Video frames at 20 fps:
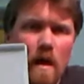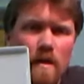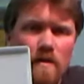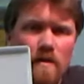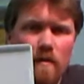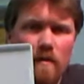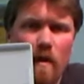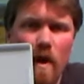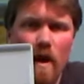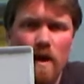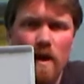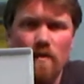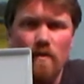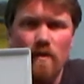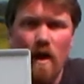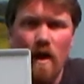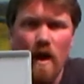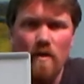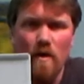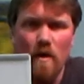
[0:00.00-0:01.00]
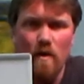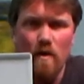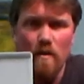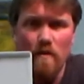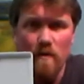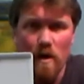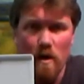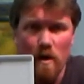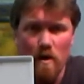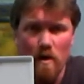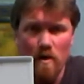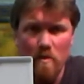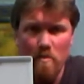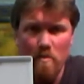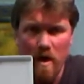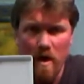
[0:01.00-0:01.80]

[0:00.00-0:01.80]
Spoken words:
can see right inside there you've got all your